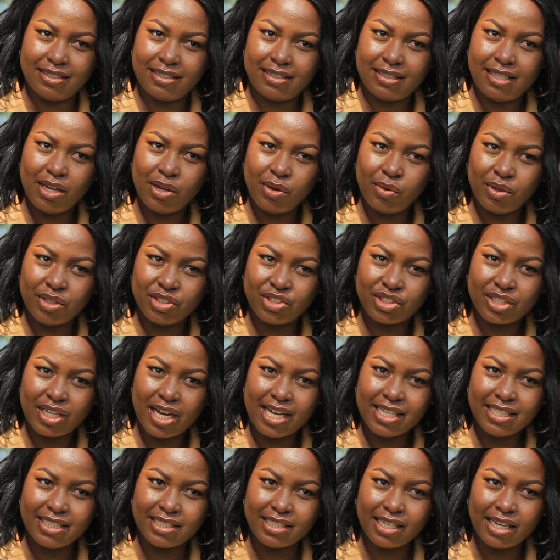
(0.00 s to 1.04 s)

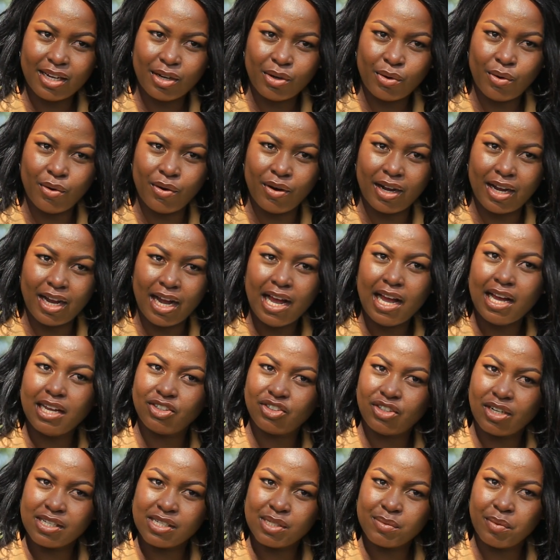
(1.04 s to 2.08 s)
Tinkwishikaje konka
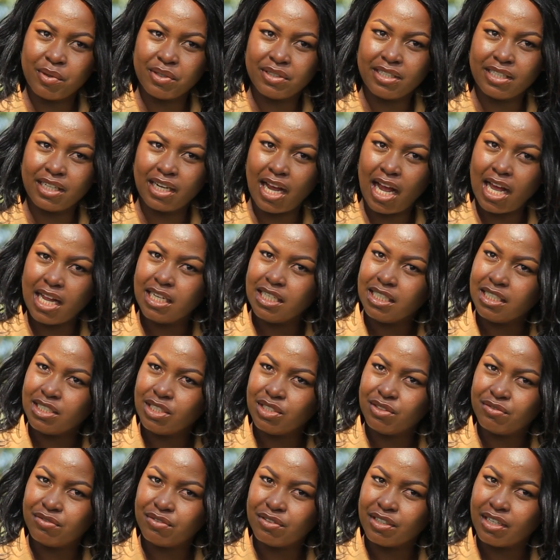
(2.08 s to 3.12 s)
transport nkani
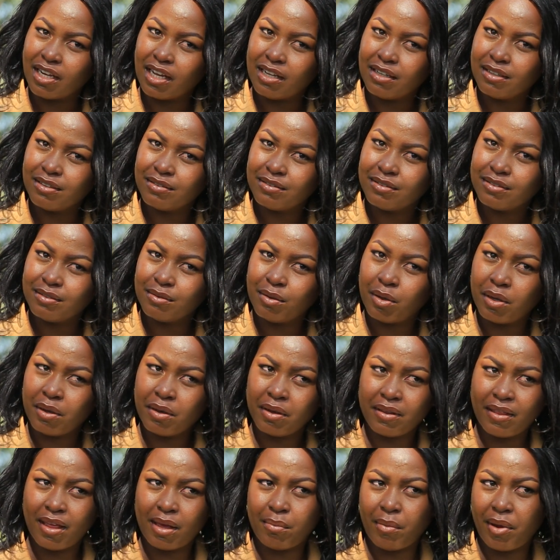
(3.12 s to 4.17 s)
njifuna.
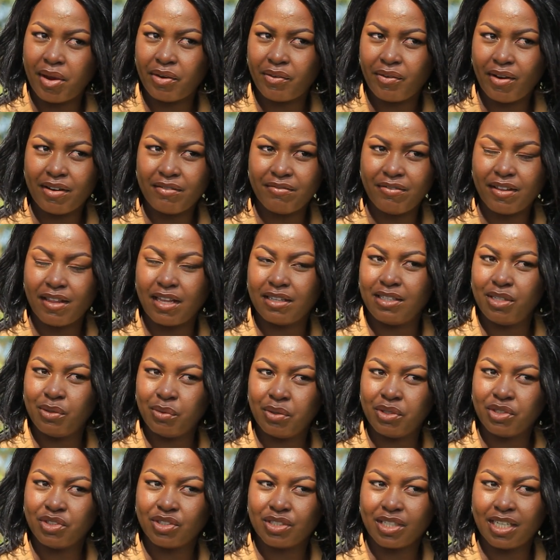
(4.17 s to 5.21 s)
My grandfather
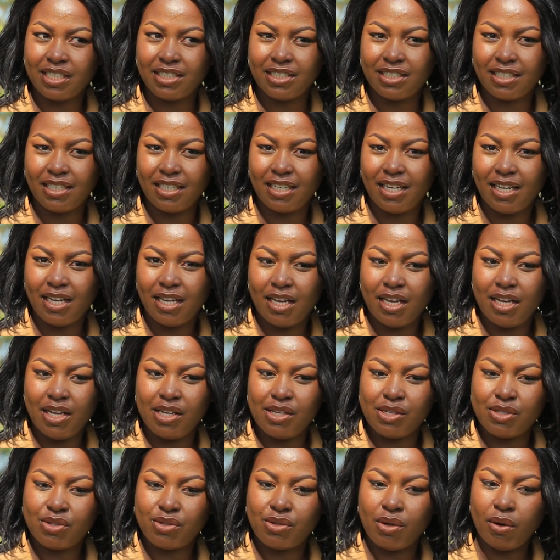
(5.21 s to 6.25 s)
tinkwishikaje.
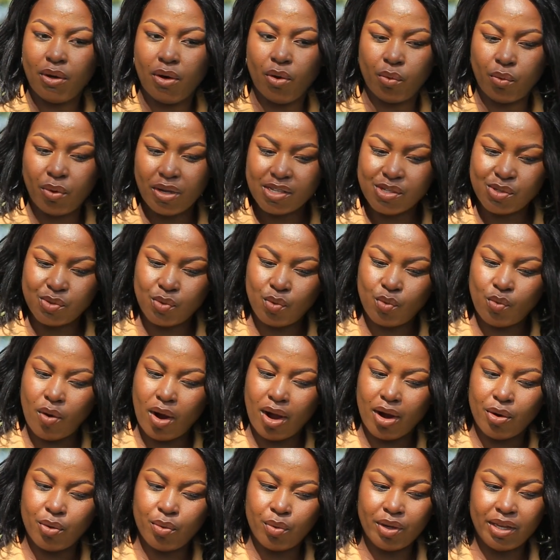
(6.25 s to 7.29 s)
So okwezi
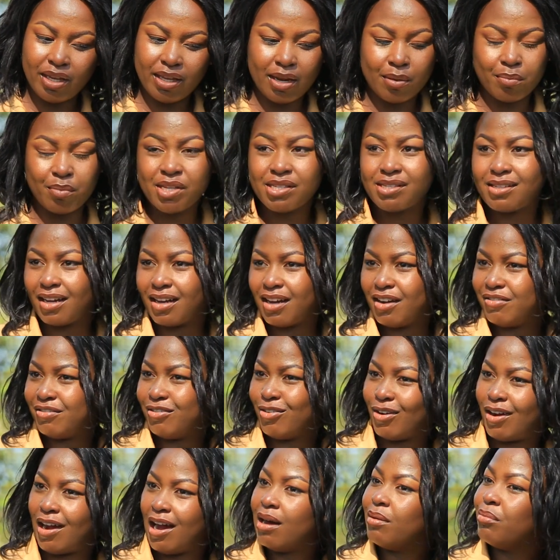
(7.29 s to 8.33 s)
kukwahwire Mr.
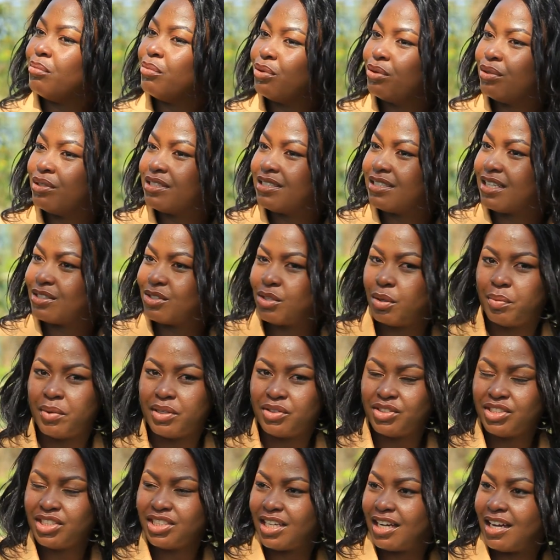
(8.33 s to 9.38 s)
Kafoka amboza. So
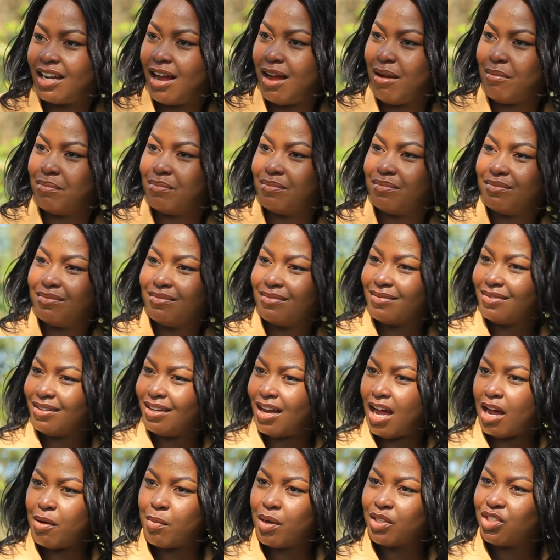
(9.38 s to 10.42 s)
Patricia, come.
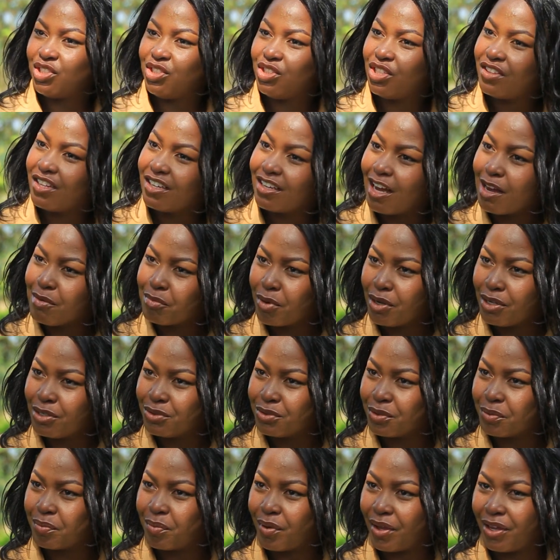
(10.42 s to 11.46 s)
How much do you think I'm going
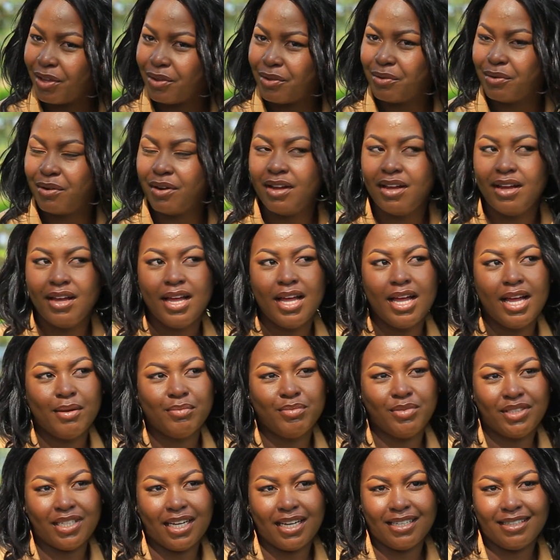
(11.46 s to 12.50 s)
to pay you?
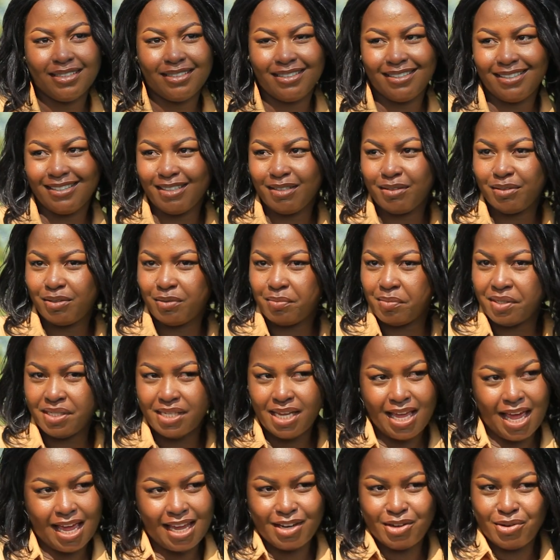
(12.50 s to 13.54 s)

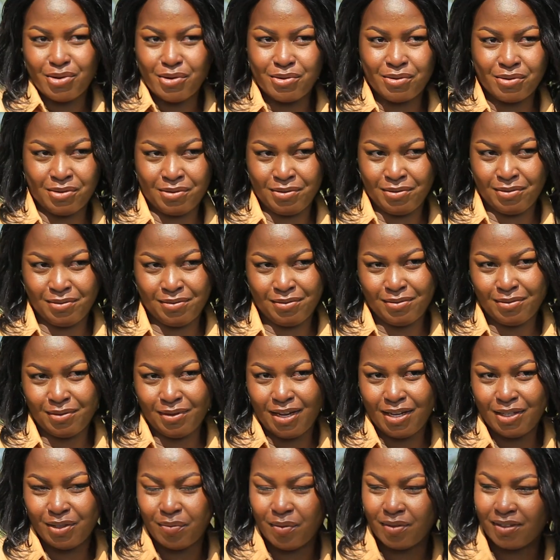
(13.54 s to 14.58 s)
Mzee, I don't know.
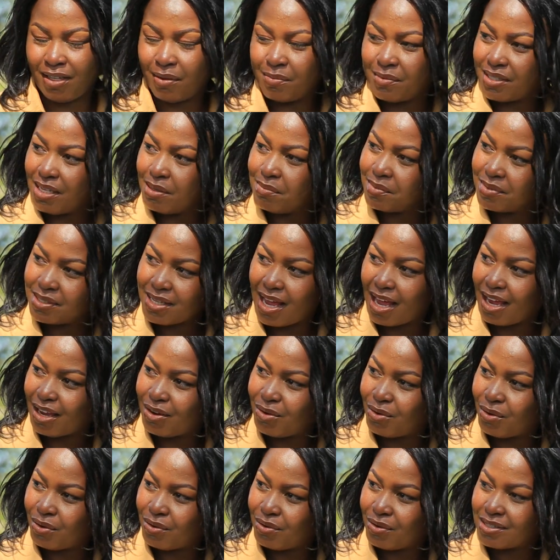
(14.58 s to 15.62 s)
Mzee, I
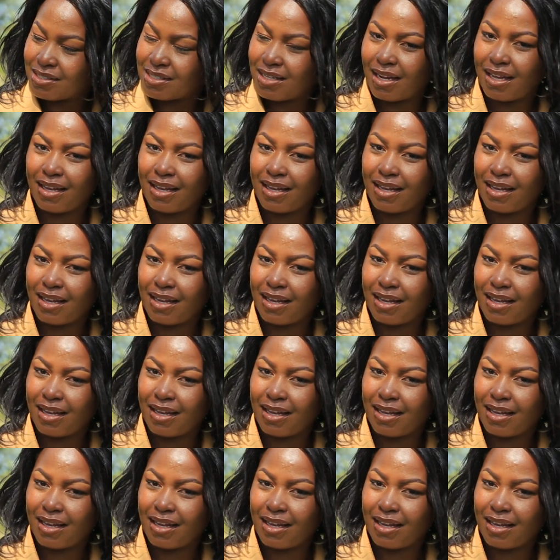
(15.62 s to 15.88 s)
don't know.